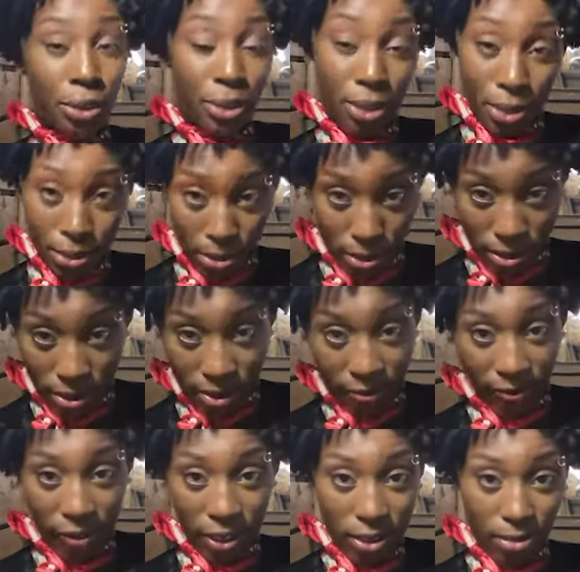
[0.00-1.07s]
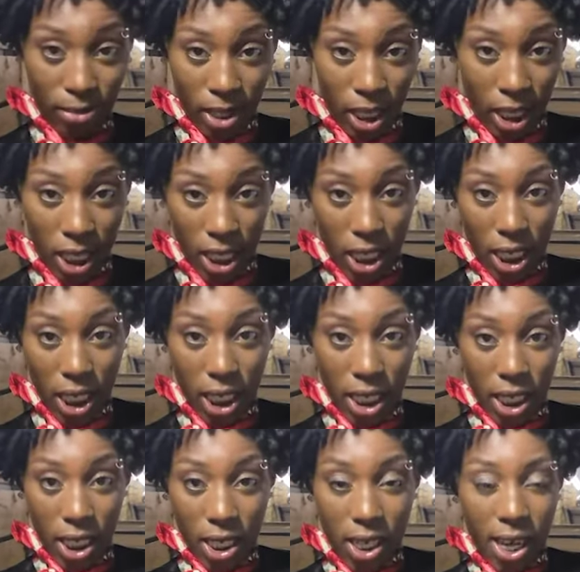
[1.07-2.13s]
truth, you feel me?
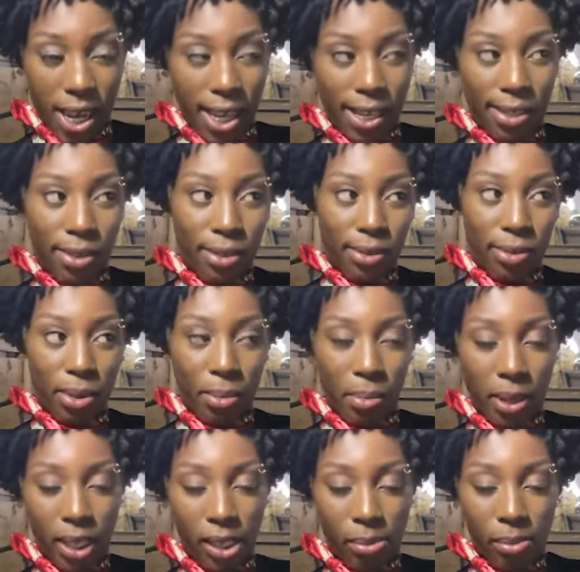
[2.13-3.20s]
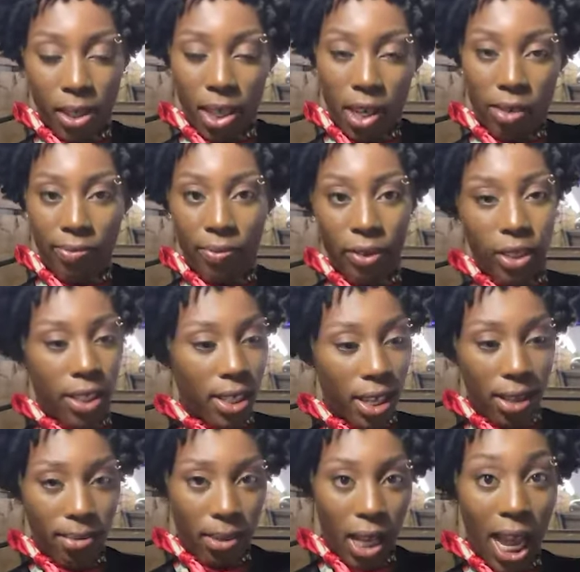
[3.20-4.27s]
I do what makes me
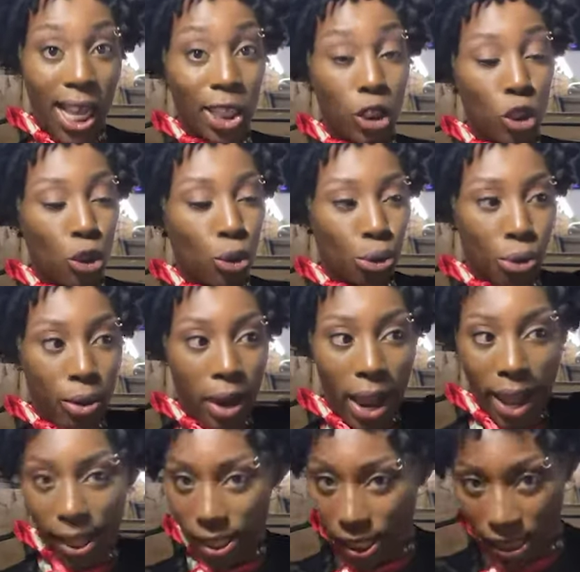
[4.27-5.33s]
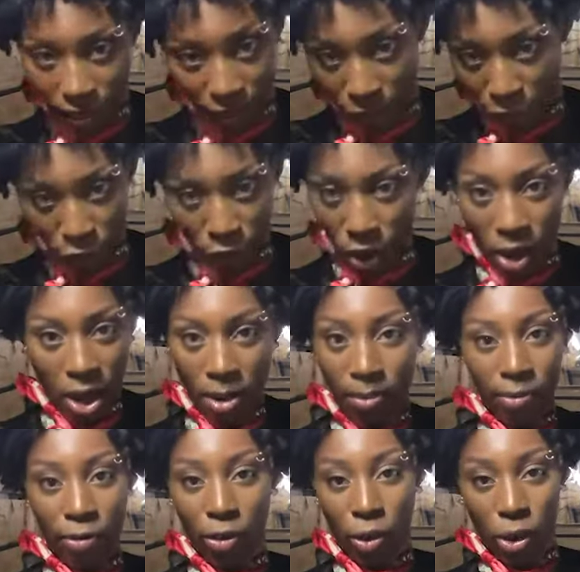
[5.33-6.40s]
comfortable. I dress for
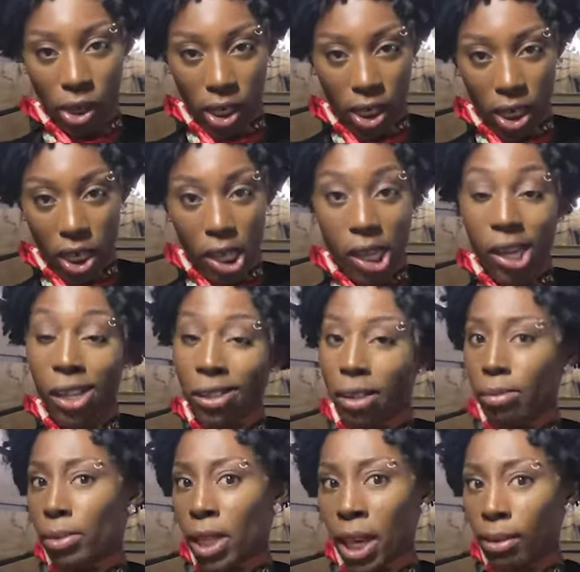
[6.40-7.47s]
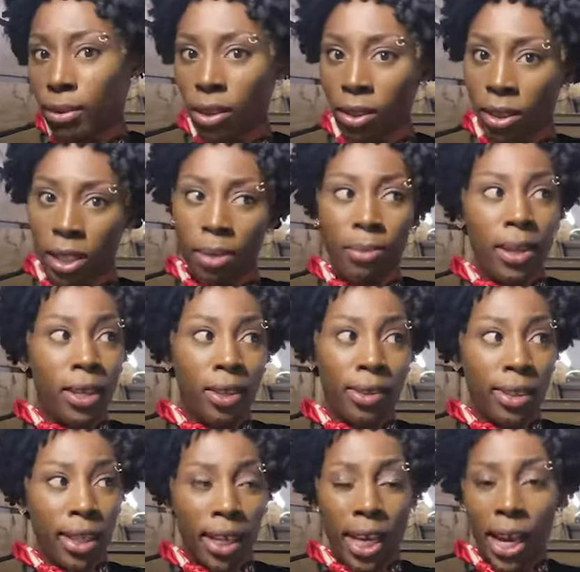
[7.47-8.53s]
comfort. Sometimes you'll see me and you
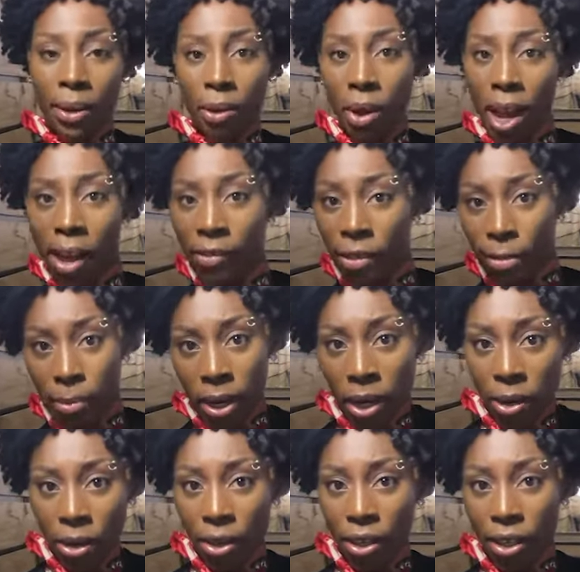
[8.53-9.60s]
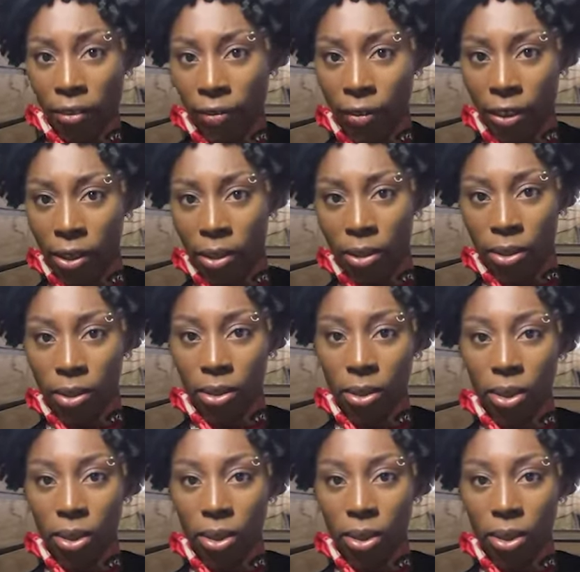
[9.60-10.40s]
think I don't have a mirror, you feel me?